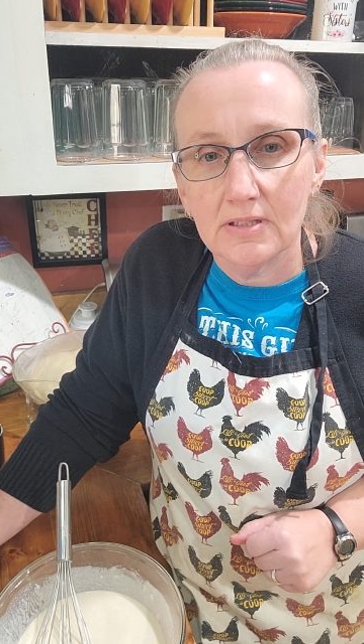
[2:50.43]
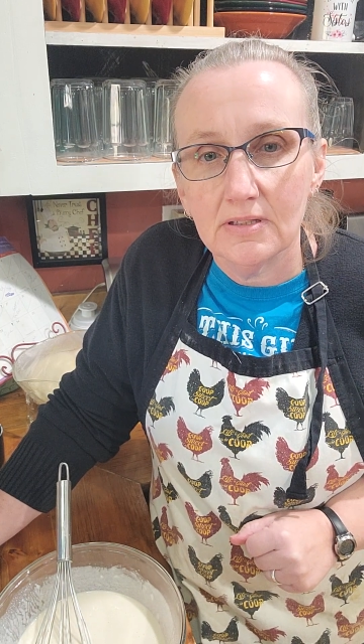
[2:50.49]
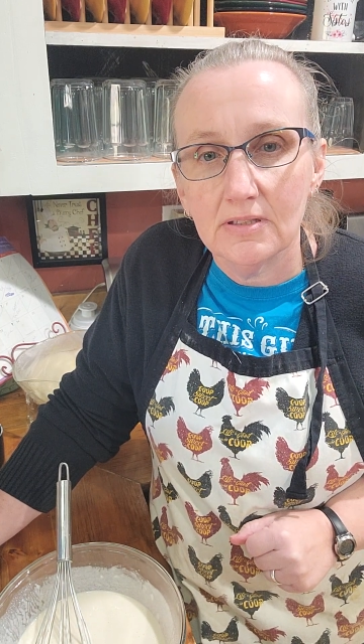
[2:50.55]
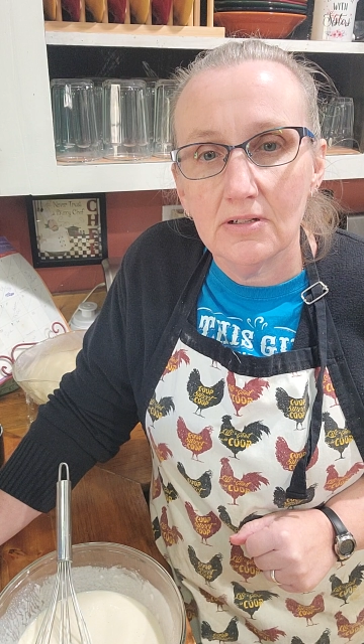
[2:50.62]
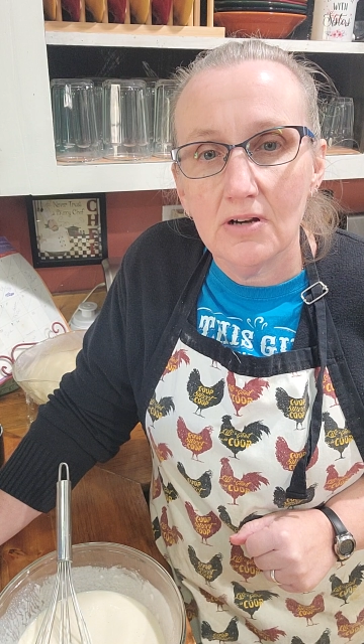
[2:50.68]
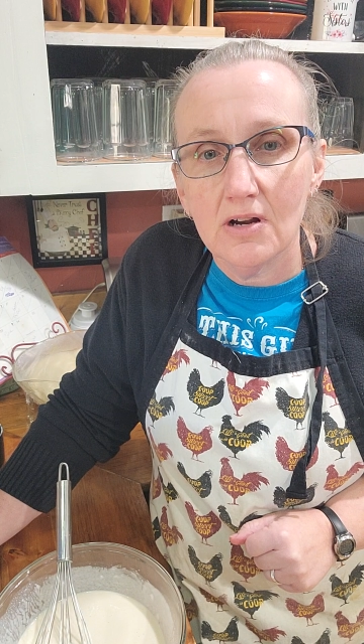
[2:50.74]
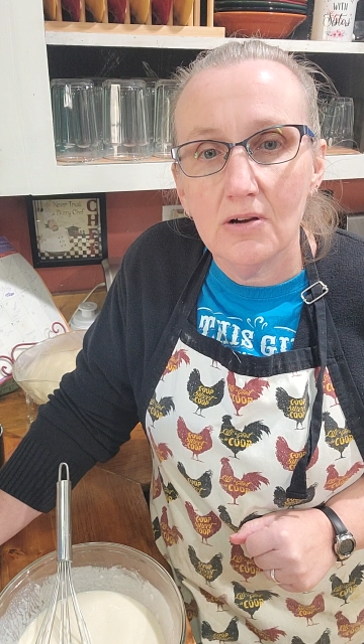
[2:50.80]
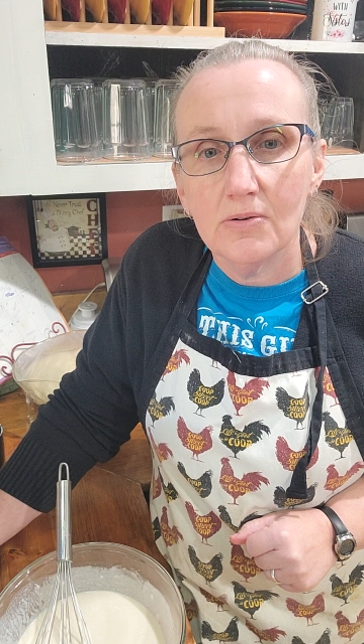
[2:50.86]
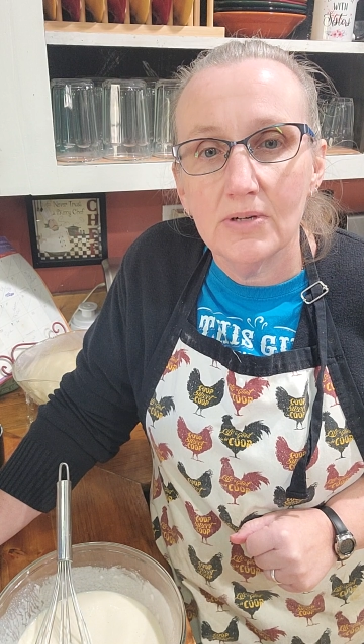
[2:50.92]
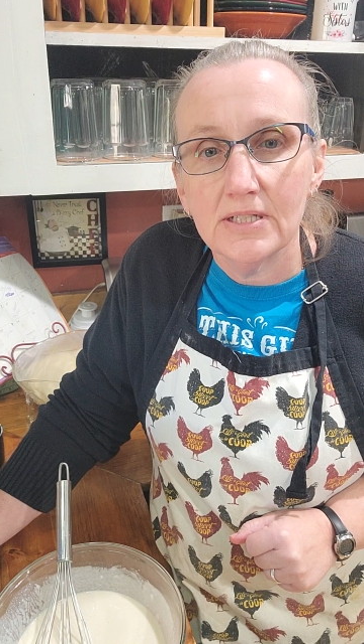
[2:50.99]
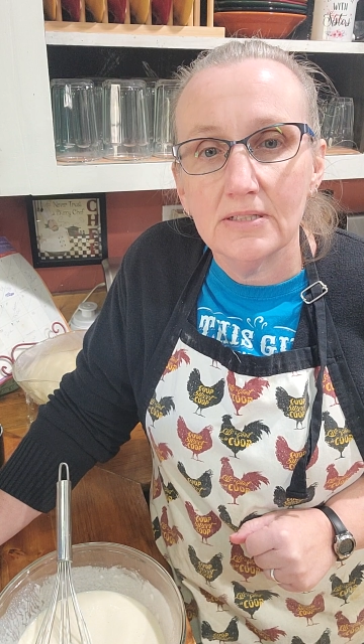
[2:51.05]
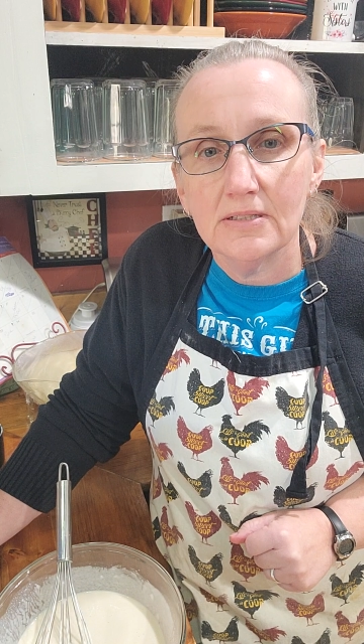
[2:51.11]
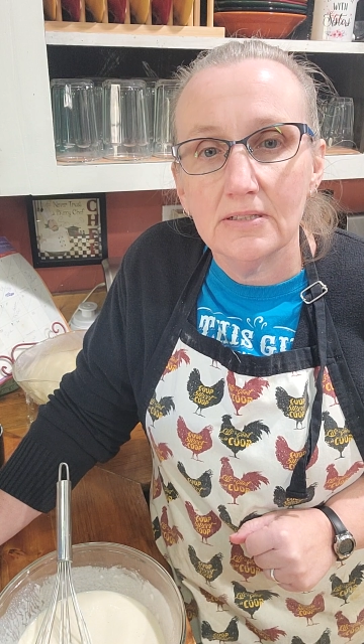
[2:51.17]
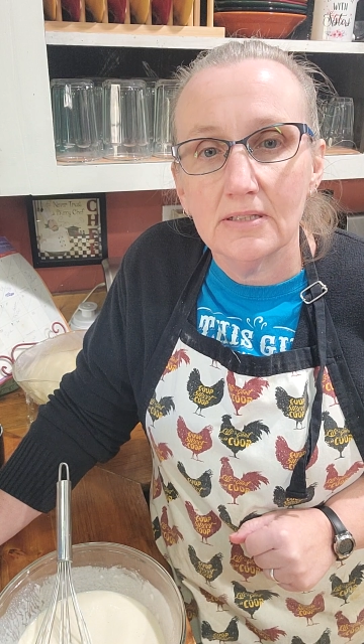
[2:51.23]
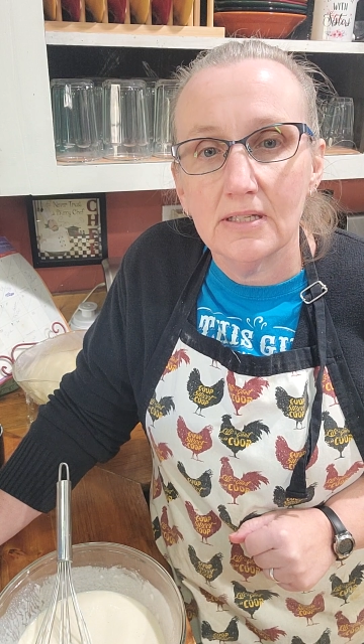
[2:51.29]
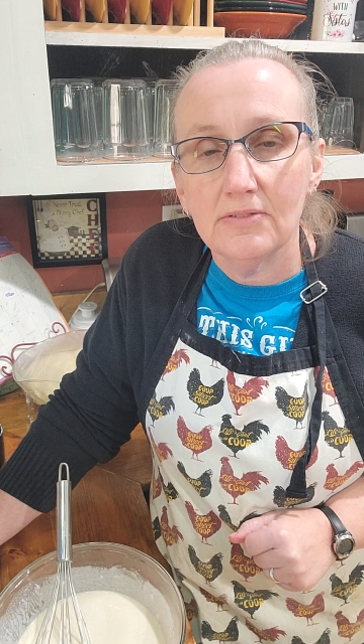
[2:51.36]
that they're
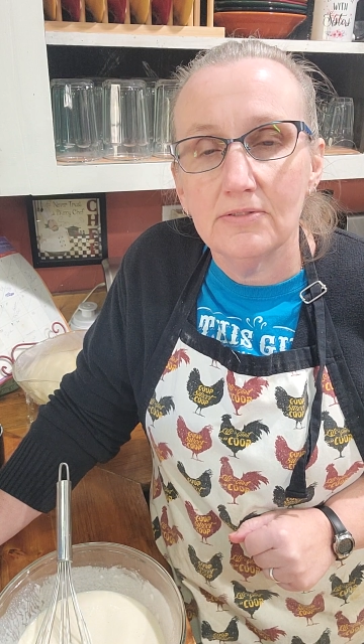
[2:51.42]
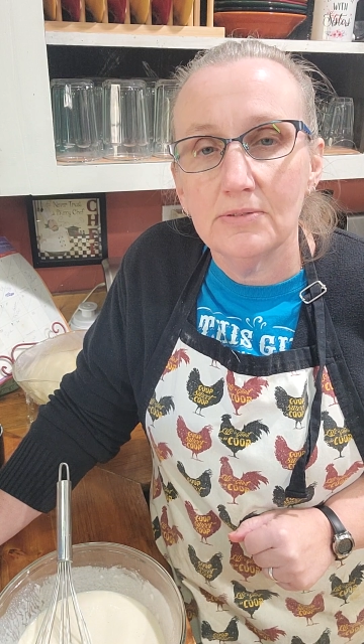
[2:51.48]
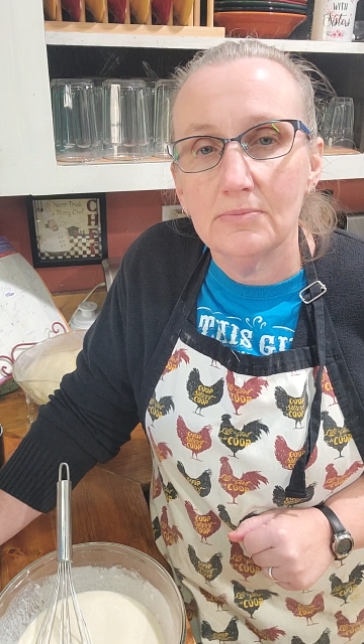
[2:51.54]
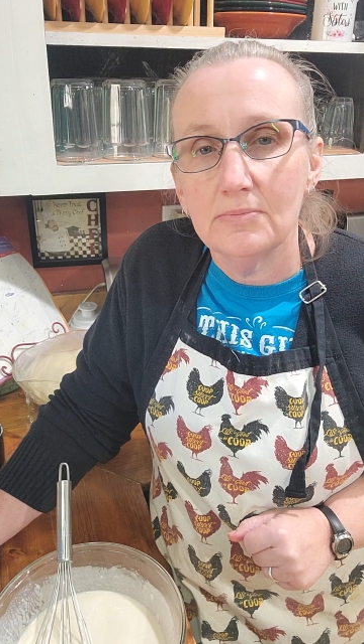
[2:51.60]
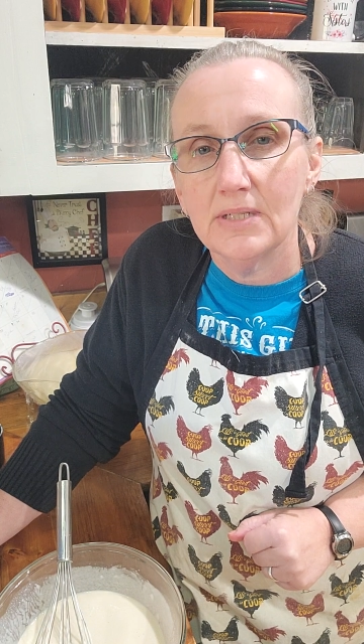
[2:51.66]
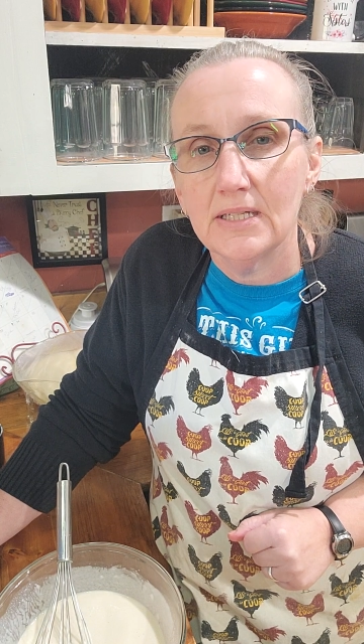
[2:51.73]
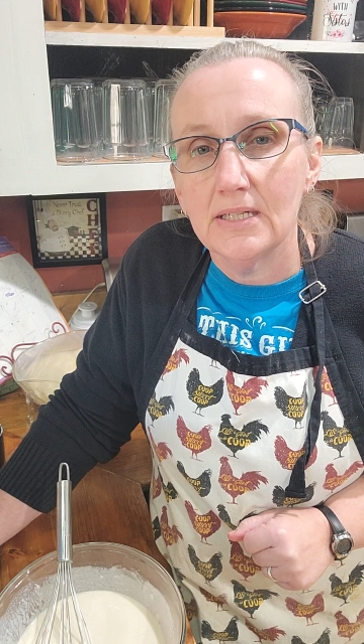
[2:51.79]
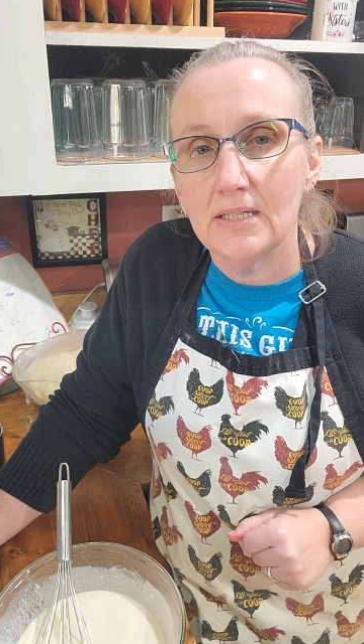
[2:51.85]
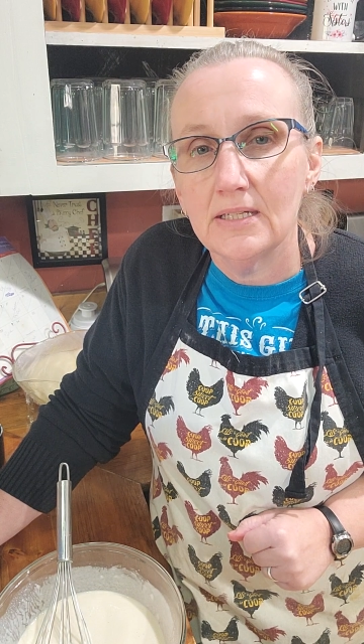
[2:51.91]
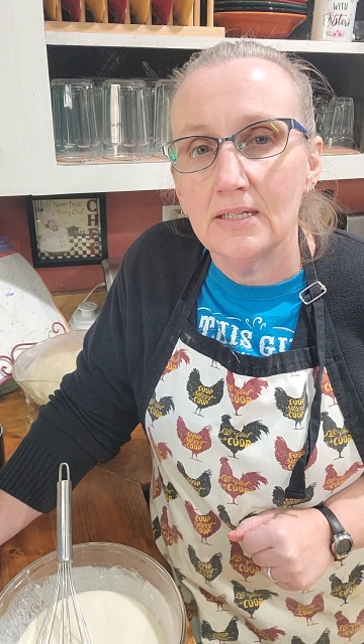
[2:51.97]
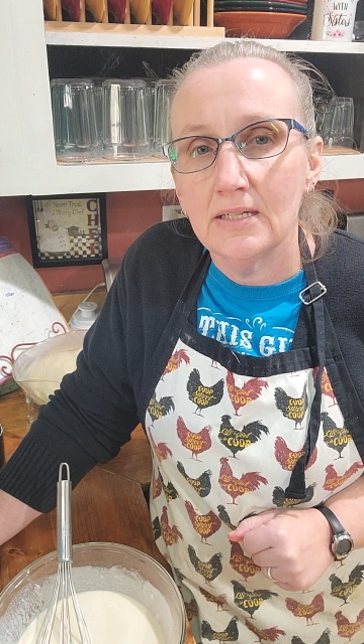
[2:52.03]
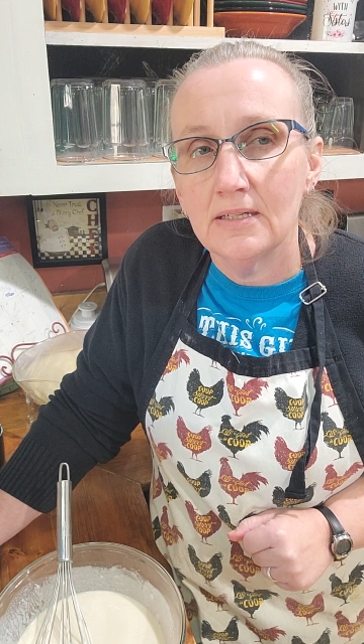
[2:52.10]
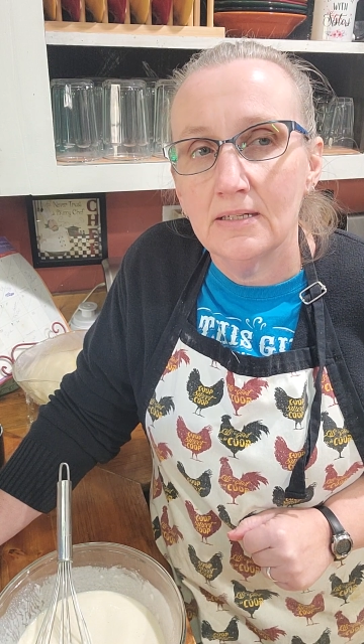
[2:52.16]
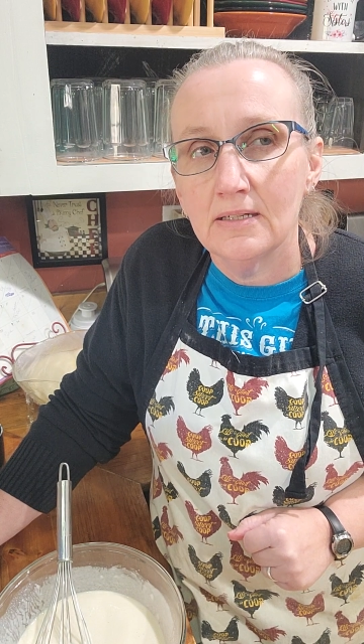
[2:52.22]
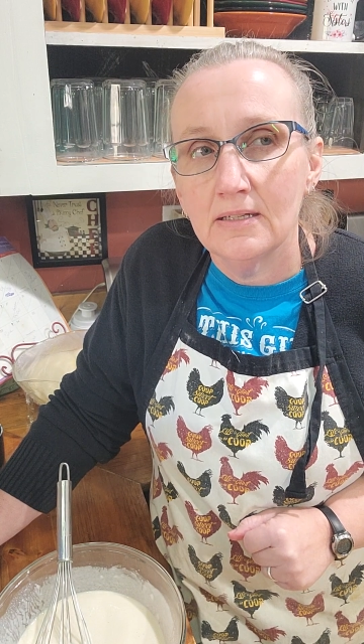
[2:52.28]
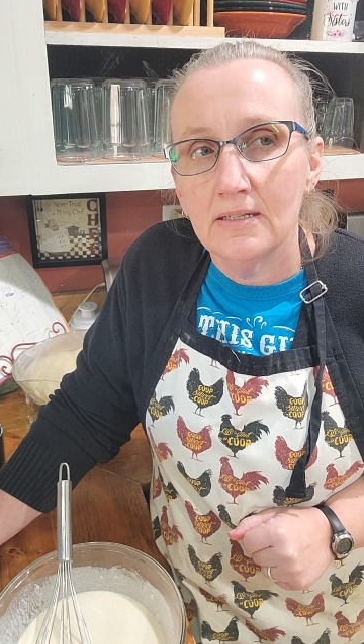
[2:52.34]
always giving me